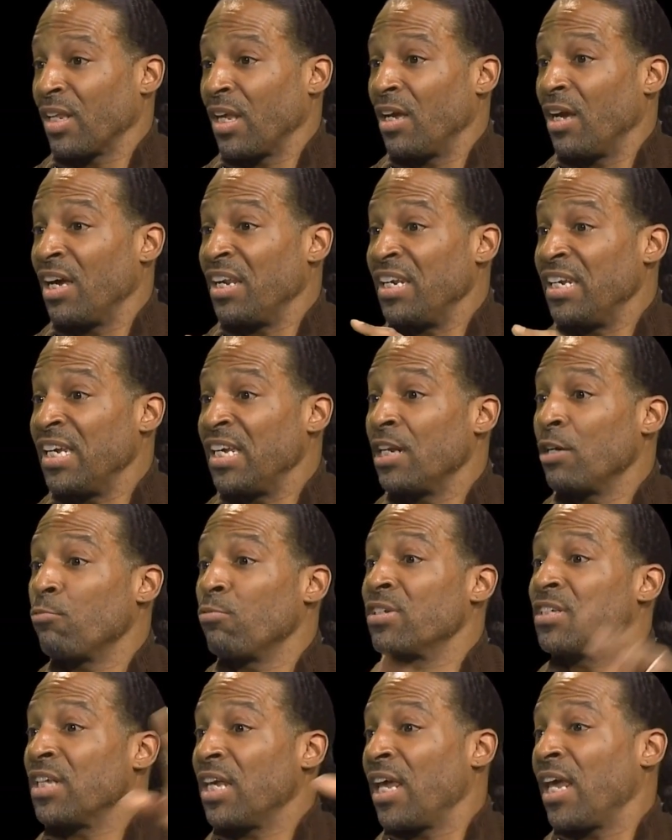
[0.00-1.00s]
Anita
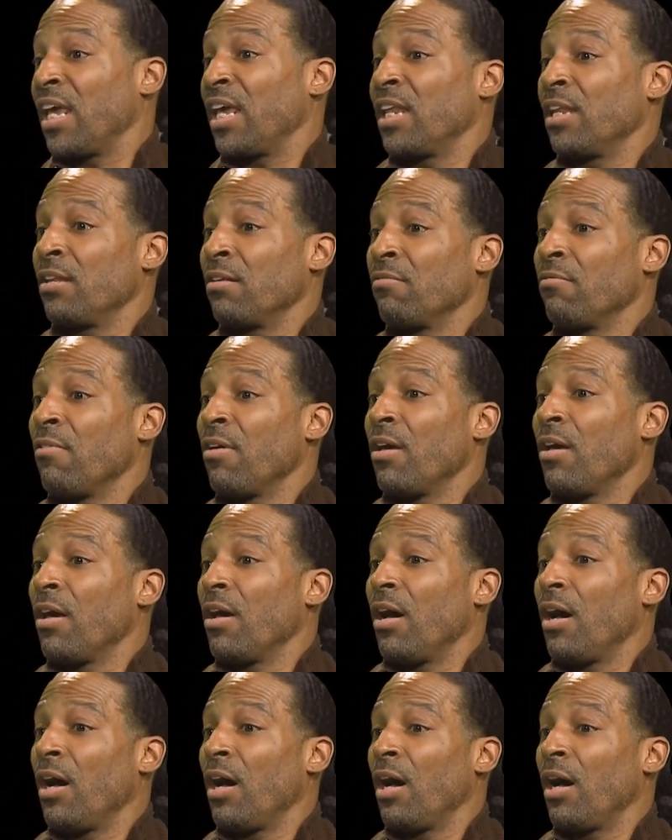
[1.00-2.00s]
was in
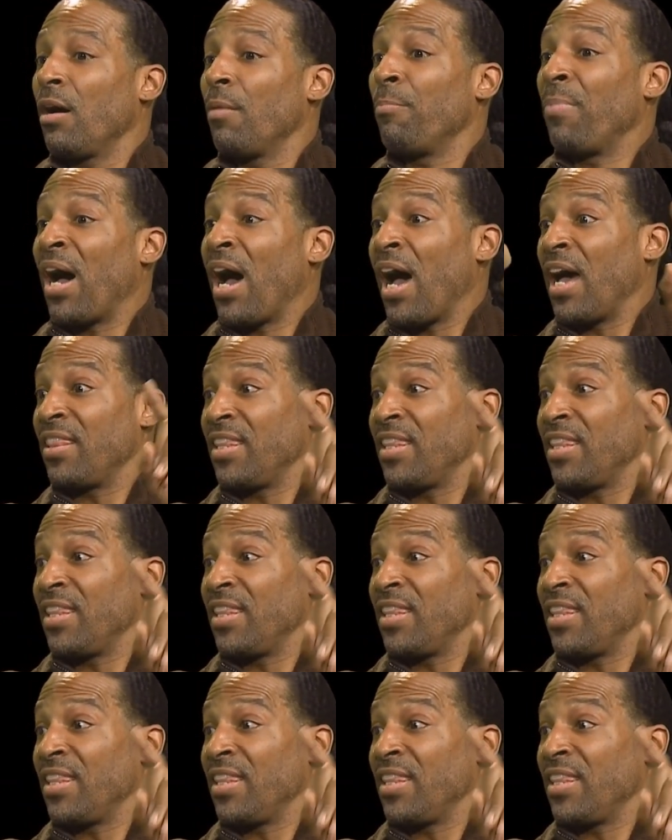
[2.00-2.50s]
Behind